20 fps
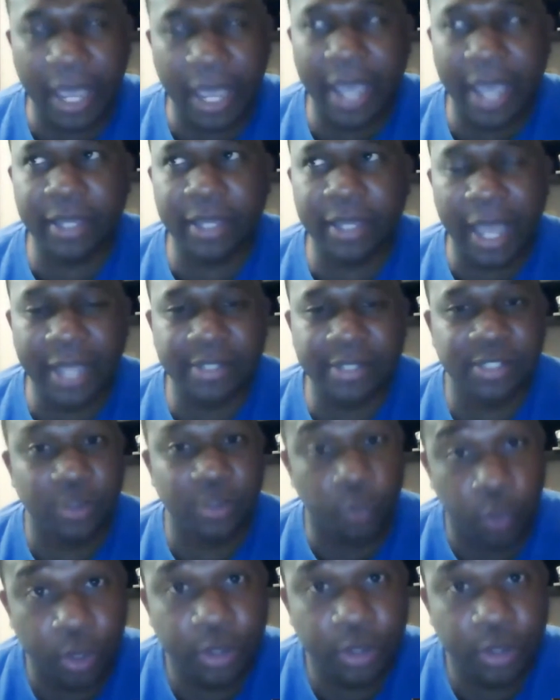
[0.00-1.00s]
I
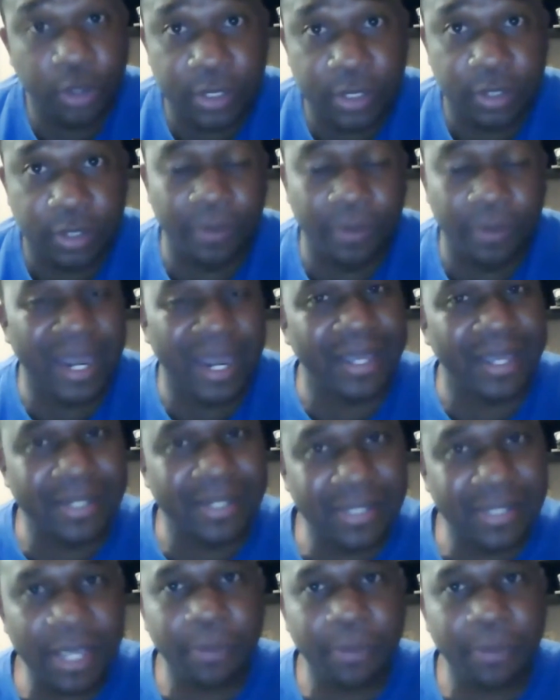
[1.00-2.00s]
surrendered to them and I
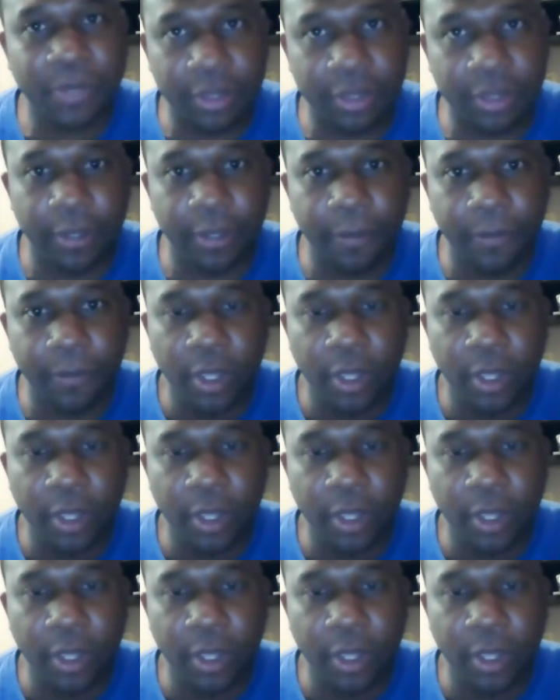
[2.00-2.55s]
accepted them,